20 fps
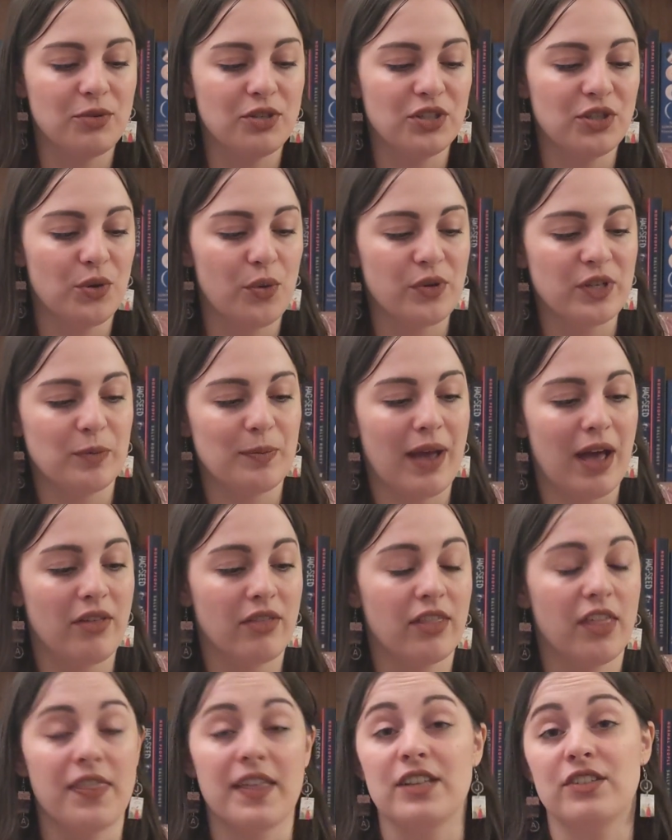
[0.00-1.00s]
She talks
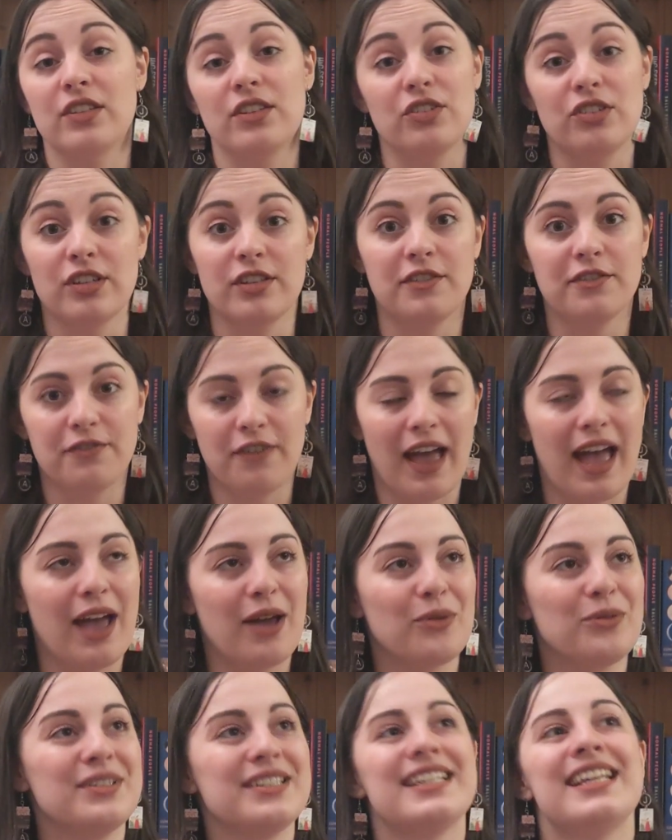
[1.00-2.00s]
about the things that she's
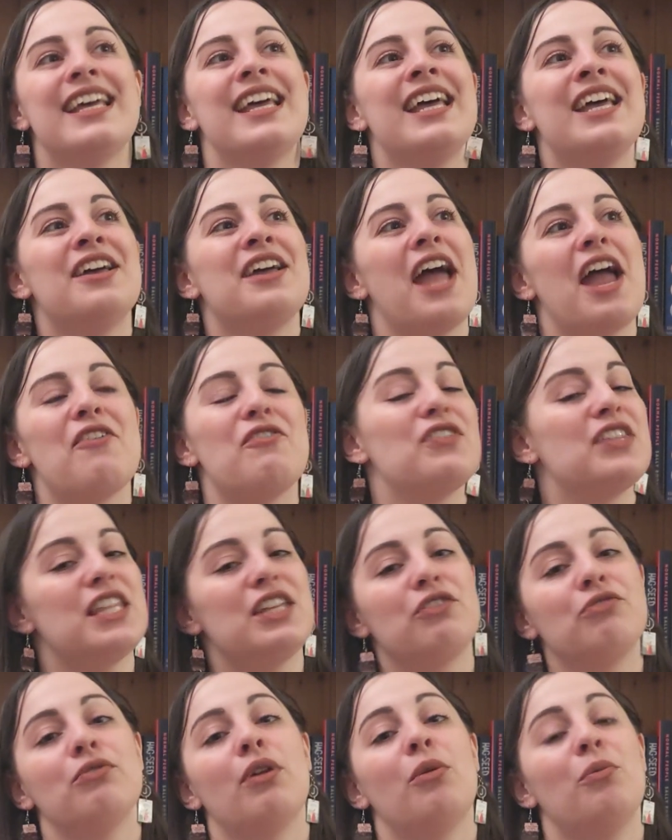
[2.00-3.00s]
found,
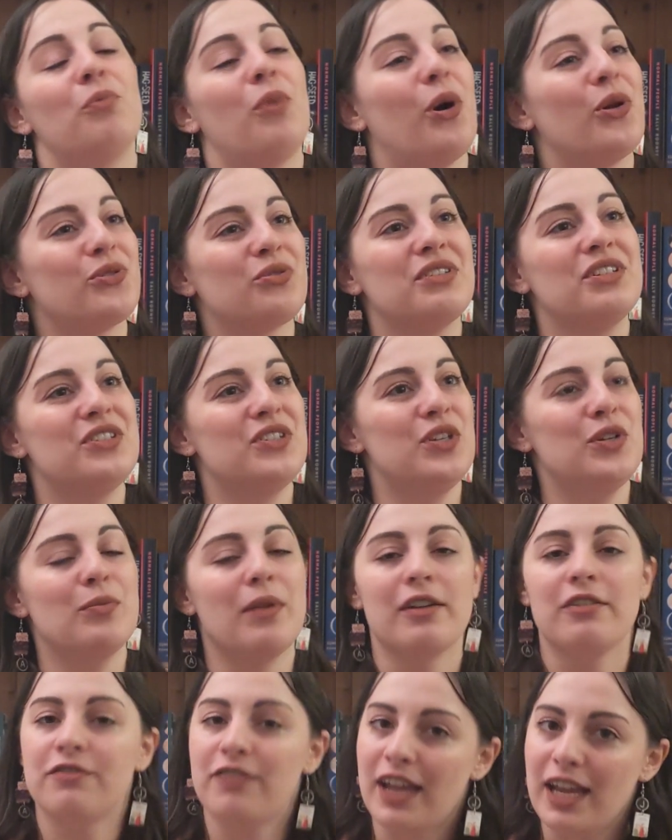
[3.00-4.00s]
everything from her own pottery to
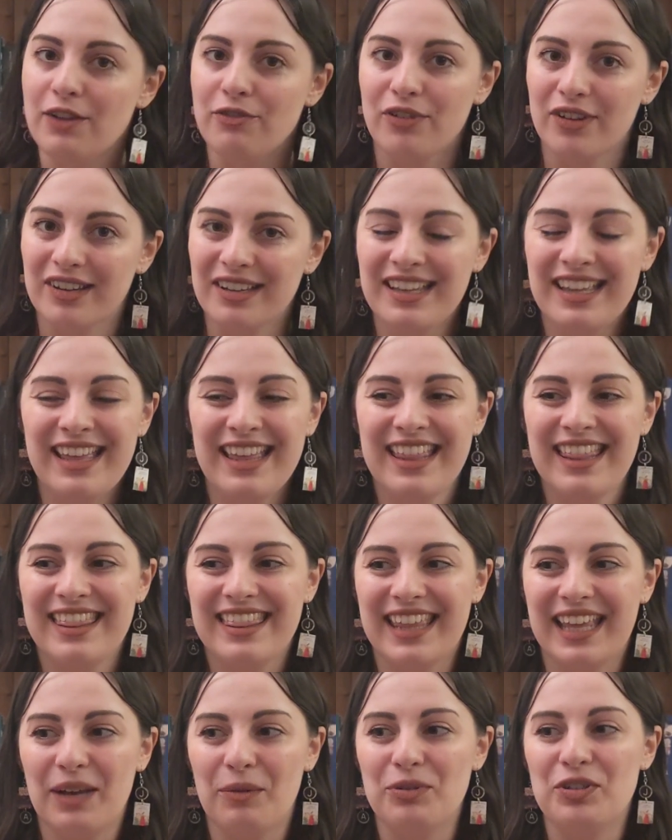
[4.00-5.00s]
my favourite
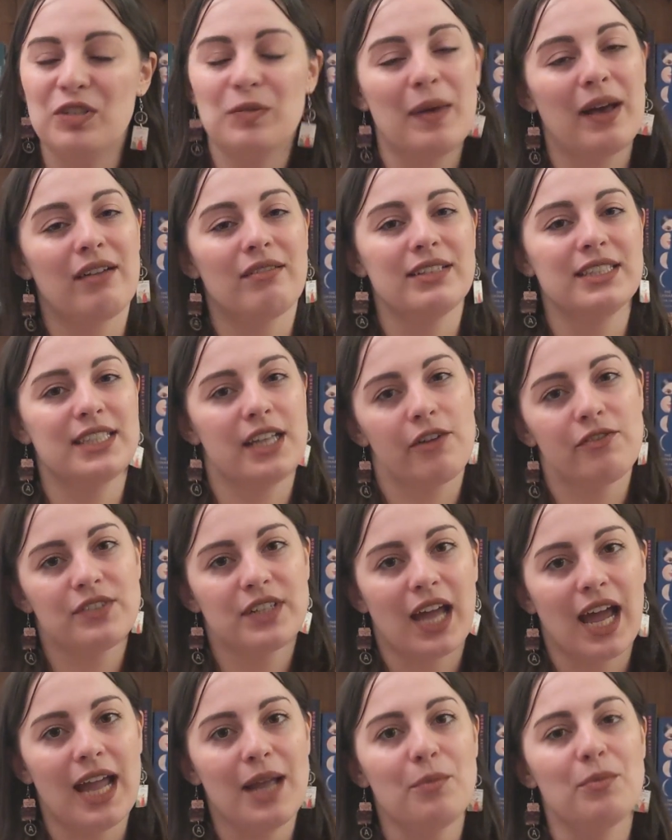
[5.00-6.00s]
thing, which is about
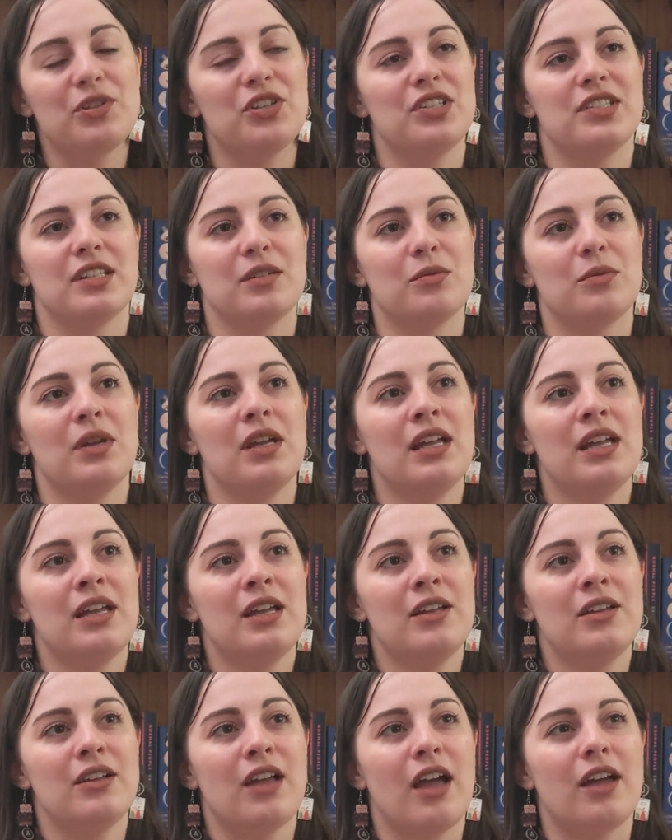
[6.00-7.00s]
Dovetype, which is
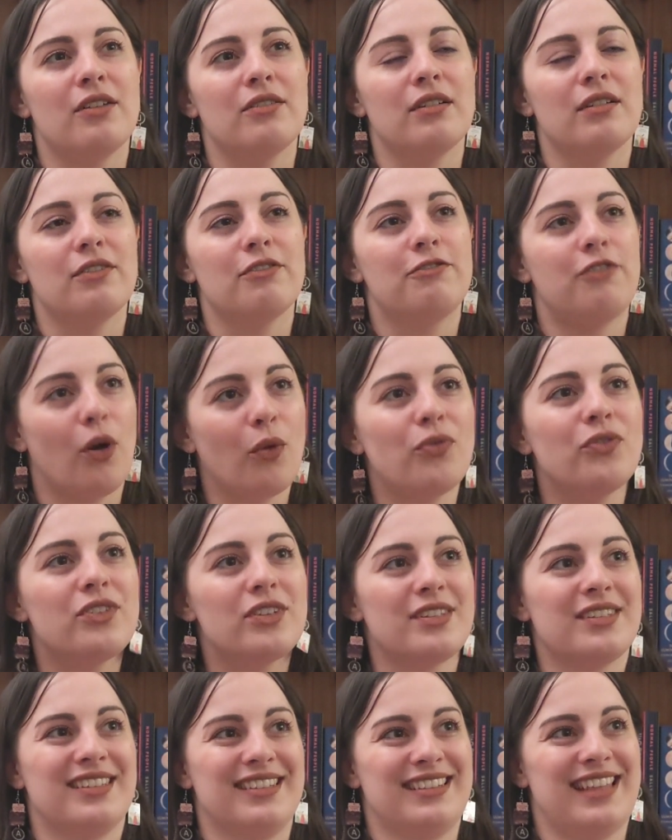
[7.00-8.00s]
a
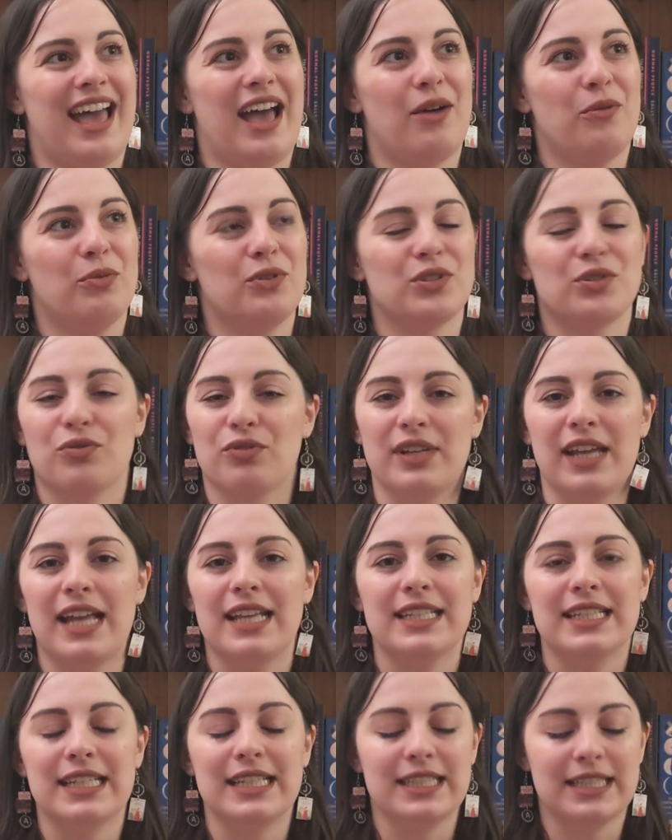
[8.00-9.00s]
font that was
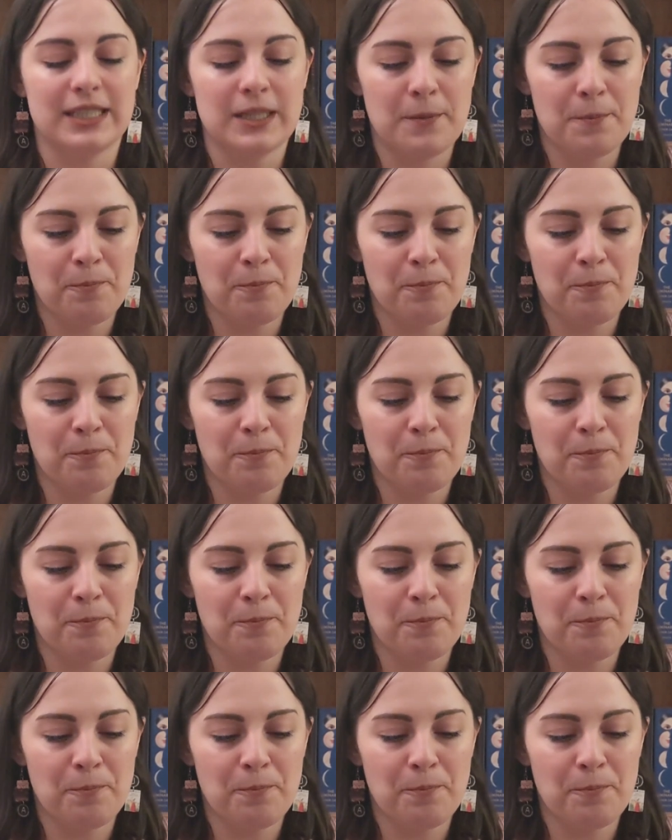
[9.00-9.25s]
created,